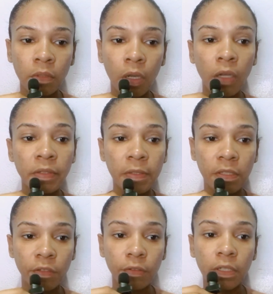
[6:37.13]

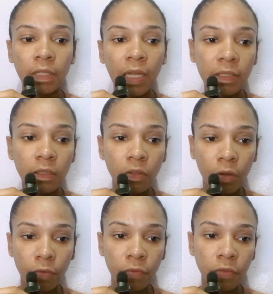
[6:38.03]
considering that
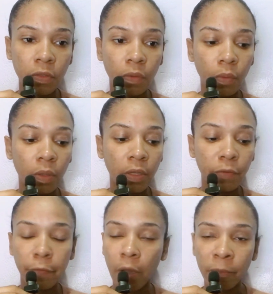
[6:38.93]
enough to
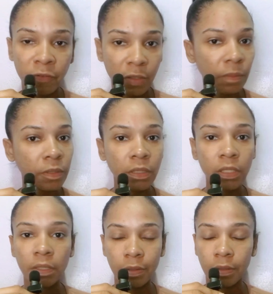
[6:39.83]
live comfortably
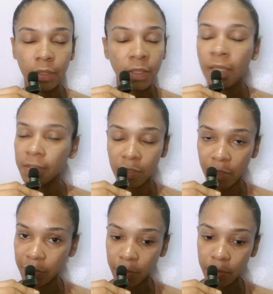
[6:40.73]
is
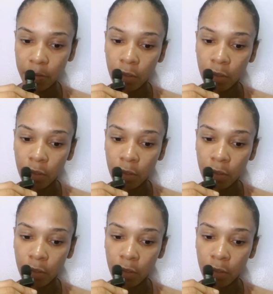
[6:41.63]
not it.